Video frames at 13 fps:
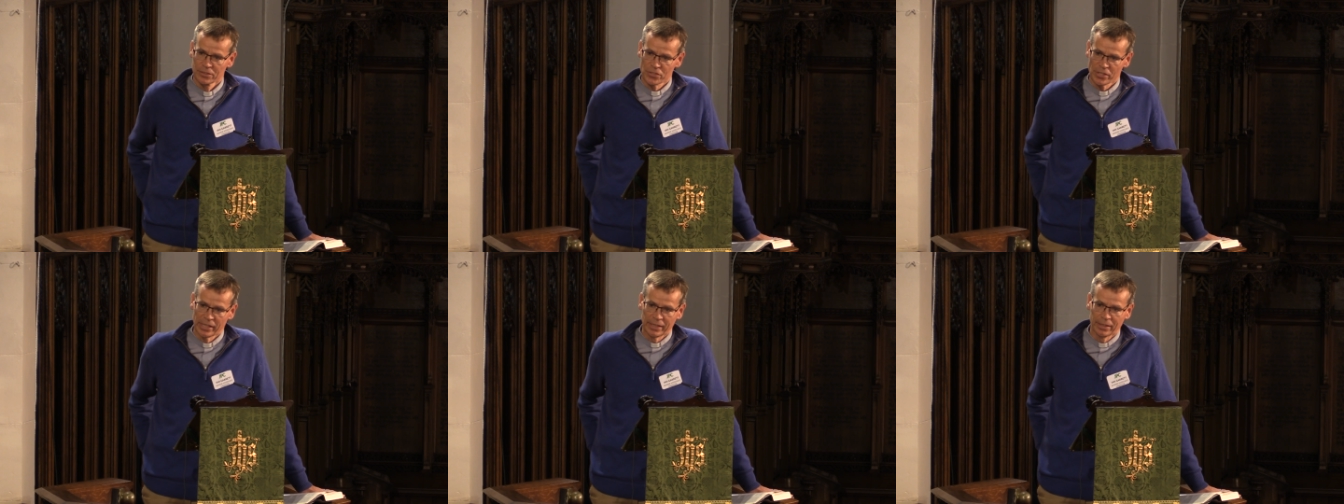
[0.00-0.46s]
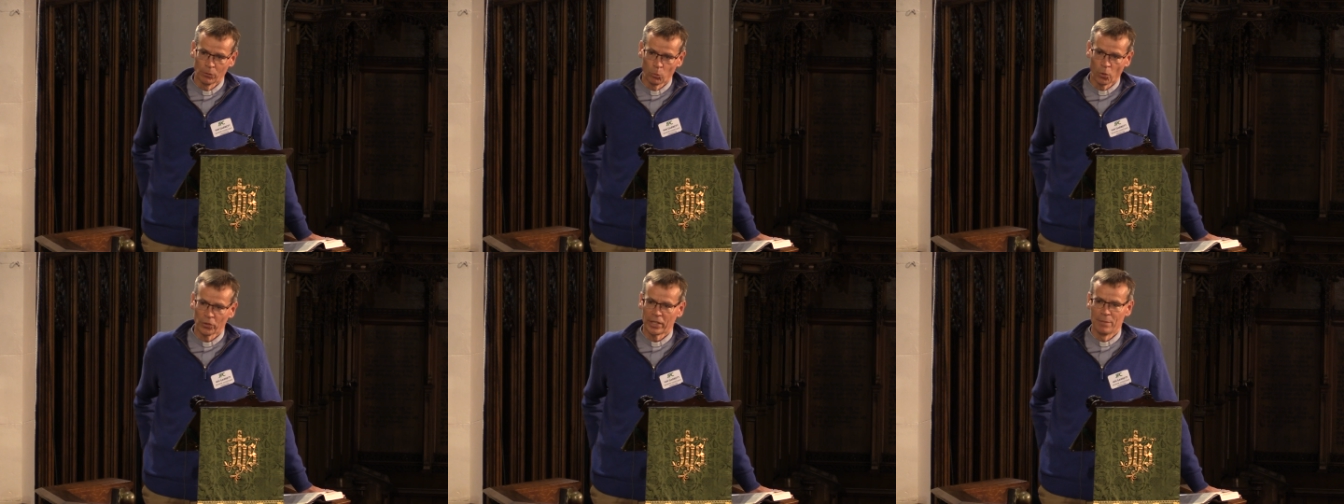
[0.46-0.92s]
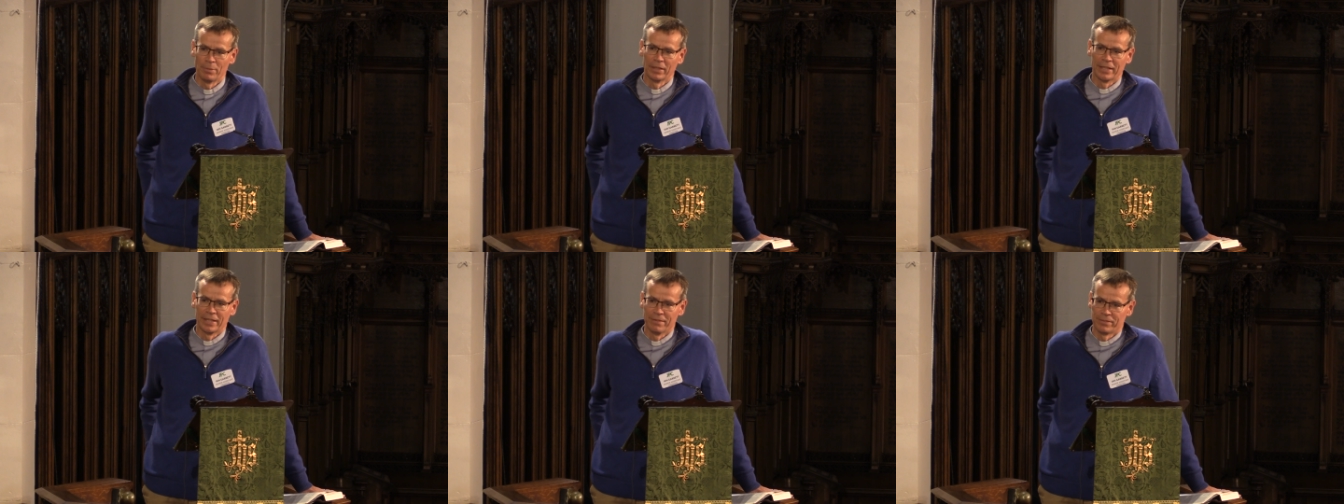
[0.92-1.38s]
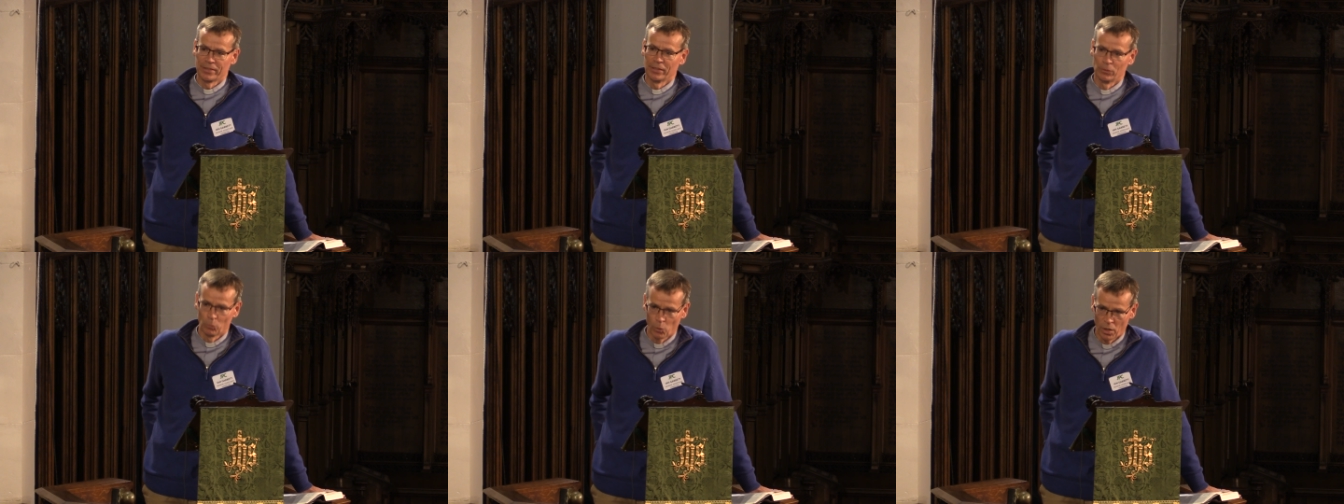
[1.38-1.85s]
to hear what he believed
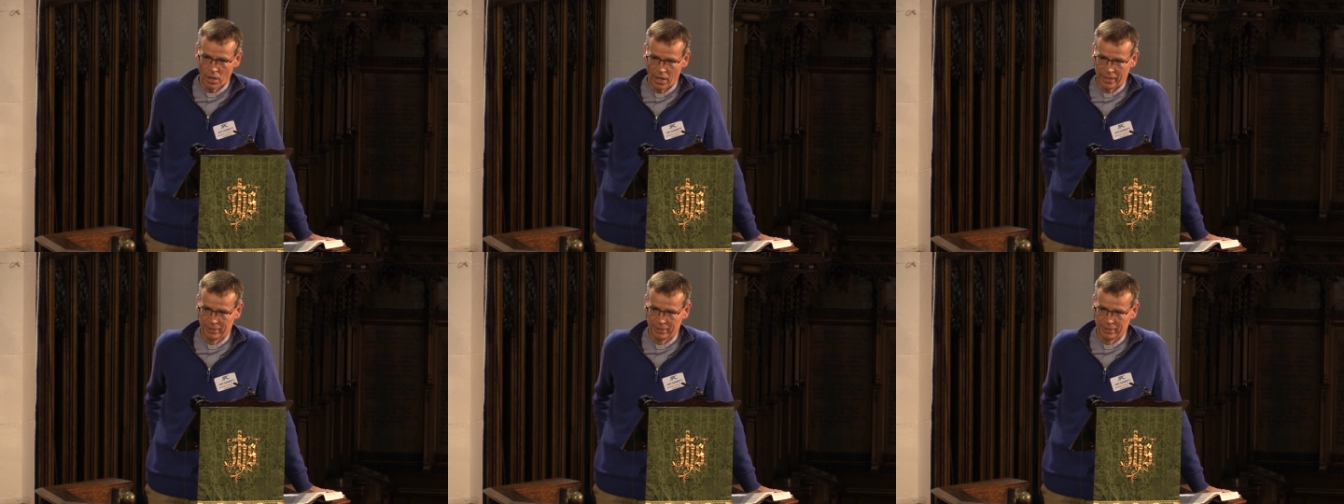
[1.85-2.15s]
and why.